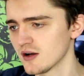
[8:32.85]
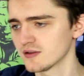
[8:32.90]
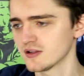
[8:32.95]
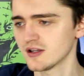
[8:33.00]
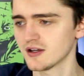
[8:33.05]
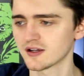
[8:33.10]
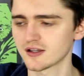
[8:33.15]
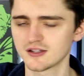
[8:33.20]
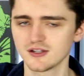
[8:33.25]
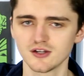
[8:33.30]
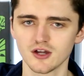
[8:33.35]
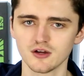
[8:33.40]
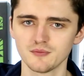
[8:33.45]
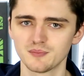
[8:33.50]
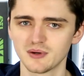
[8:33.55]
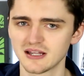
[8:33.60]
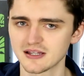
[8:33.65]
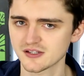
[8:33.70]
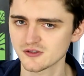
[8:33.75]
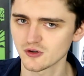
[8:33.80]
oh look, you know,
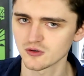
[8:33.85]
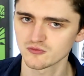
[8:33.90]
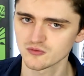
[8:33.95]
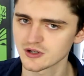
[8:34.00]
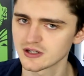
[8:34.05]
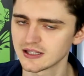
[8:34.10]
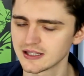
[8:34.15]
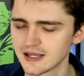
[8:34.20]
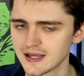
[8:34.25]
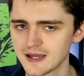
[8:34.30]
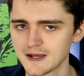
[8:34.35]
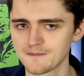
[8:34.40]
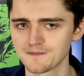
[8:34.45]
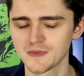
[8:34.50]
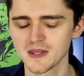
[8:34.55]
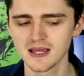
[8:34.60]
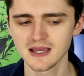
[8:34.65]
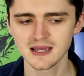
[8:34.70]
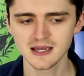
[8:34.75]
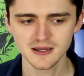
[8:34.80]
but it's not really him.
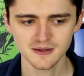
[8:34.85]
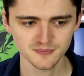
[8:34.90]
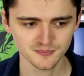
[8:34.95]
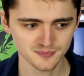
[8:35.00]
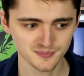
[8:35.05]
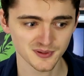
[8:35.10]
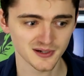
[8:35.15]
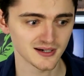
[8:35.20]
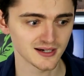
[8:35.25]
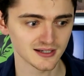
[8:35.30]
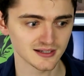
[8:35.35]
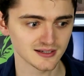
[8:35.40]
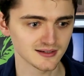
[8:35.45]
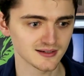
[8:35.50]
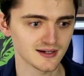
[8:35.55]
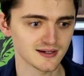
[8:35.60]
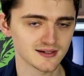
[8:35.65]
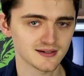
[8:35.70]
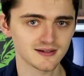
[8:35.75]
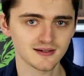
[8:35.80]
But
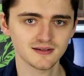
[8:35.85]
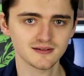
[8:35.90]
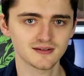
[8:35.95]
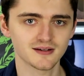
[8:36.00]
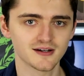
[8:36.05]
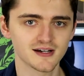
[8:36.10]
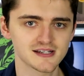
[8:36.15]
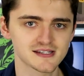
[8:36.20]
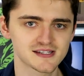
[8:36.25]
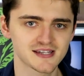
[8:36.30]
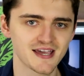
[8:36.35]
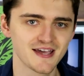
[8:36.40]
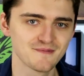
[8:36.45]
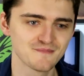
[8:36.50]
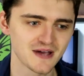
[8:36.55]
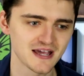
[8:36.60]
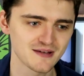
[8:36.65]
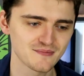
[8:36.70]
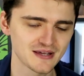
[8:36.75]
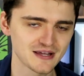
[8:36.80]
I don't know, guys,
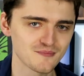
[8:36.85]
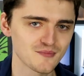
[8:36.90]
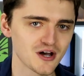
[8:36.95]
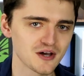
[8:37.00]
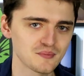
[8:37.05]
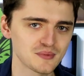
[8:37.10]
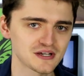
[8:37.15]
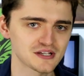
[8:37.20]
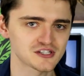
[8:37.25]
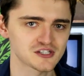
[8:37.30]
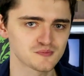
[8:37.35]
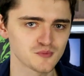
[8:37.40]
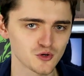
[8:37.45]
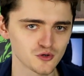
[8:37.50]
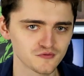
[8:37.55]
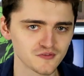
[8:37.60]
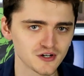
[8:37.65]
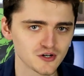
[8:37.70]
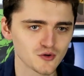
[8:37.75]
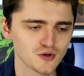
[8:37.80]
maybe it might be a
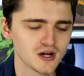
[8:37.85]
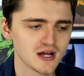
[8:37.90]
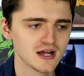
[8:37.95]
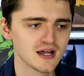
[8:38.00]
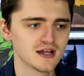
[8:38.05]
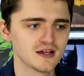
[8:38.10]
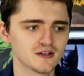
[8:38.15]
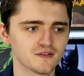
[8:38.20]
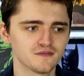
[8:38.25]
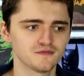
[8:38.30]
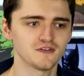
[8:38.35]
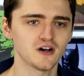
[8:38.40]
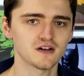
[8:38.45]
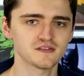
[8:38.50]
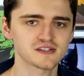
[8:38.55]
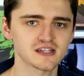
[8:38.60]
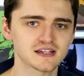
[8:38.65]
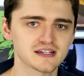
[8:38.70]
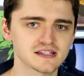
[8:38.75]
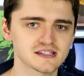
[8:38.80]
Smallville 5
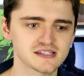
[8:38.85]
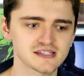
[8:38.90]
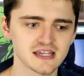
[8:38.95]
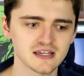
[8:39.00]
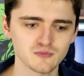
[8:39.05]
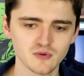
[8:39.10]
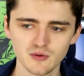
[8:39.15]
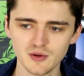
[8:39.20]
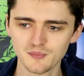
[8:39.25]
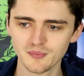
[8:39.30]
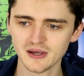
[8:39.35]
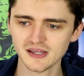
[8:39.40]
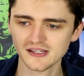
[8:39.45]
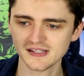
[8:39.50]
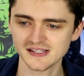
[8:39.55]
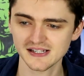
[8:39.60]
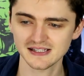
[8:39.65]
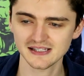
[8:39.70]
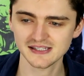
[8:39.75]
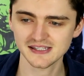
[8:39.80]
second scene where we
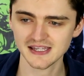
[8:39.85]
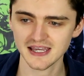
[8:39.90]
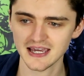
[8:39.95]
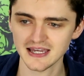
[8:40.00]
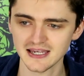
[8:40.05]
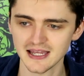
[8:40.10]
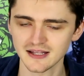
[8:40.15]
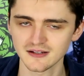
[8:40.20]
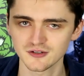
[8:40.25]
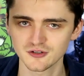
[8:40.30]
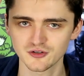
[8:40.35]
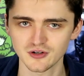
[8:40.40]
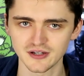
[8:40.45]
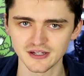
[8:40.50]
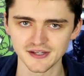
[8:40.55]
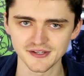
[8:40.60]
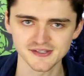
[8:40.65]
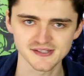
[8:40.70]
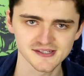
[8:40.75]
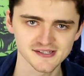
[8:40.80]
basically see it and then
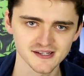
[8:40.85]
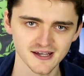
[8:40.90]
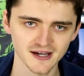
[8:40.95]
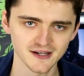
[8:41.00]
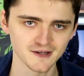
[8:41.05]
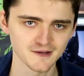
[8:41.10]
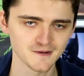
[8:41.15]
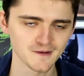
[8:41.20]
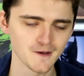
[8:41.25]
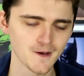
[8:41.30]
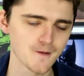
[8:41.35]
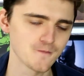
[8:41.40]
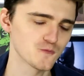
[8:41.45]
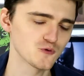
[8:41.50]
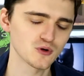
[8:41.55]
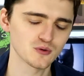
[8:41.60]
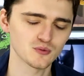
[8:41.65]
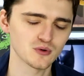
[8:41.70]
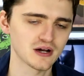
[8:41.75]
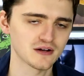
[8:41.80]
credits. I don't know.
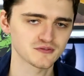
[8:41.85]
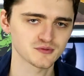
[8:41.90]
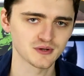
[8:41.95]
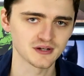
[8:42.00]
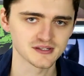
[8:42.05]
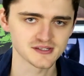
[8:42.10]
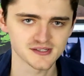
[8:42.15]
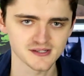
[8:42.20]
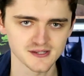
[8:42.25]
We'll have to wait and